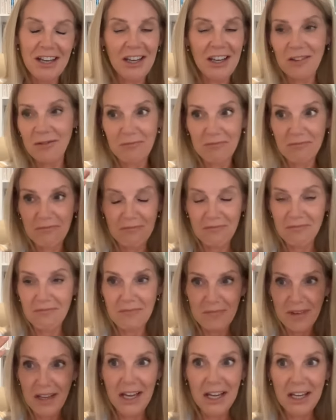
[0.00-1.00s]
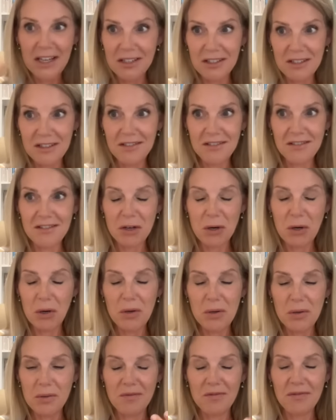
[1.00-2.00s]
and head and
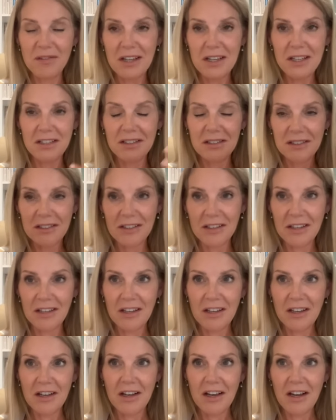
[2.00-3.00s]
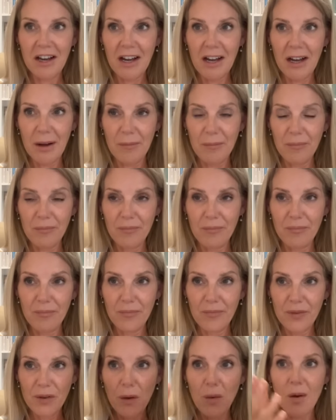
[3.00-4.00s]
toe, feet. And
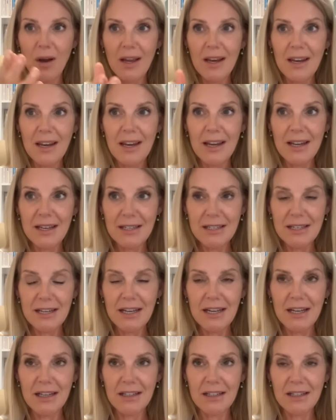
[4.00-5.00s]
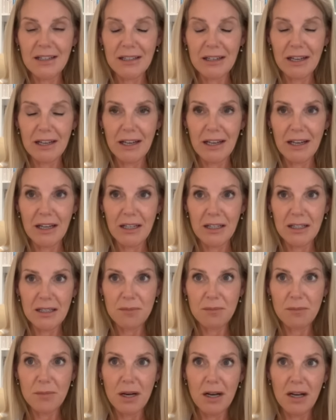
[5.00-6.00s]
so I lay down,
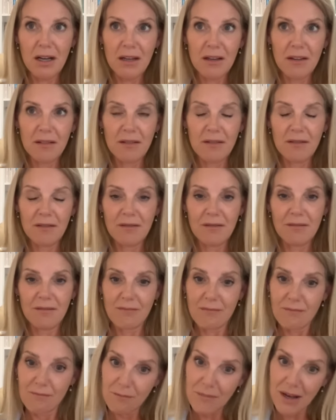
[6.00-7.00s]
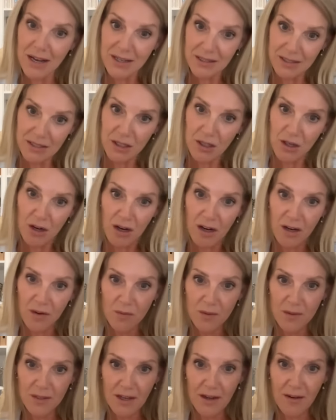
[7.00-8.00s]
and my master guide
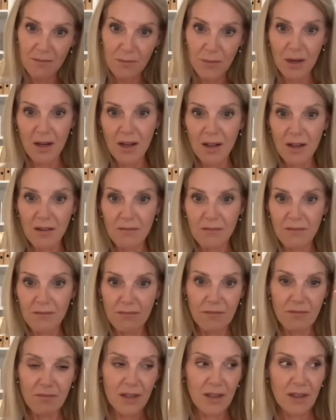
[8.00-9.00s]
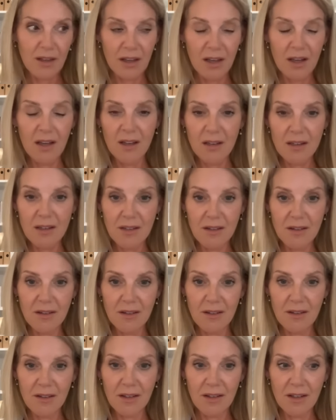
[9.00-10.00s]
was at my the head,
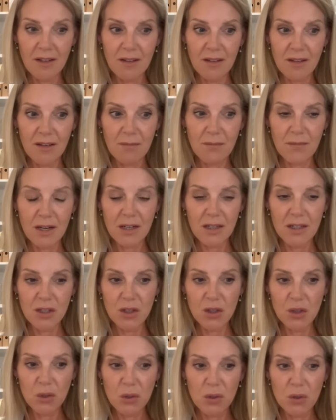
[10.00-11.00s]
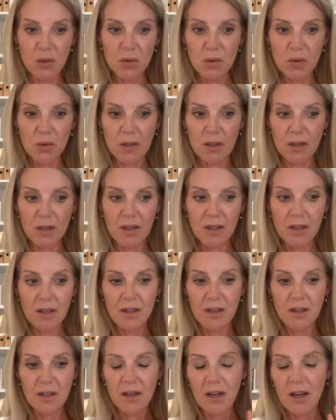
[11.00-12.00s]
and then my two
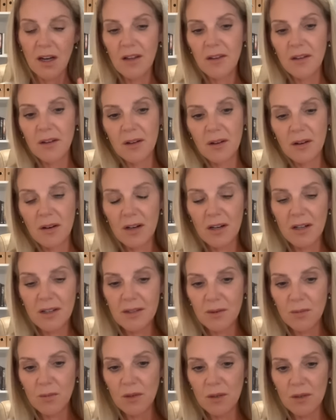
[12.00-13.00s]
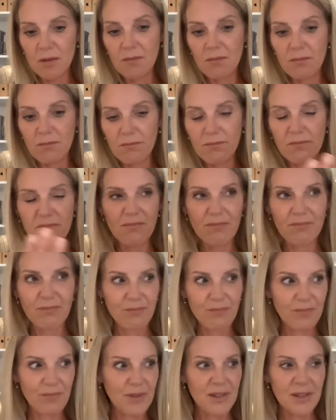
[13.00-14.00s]
other guides were
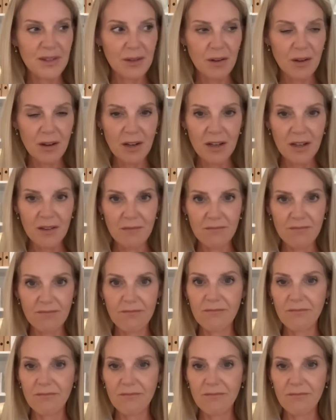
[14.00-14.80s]
beside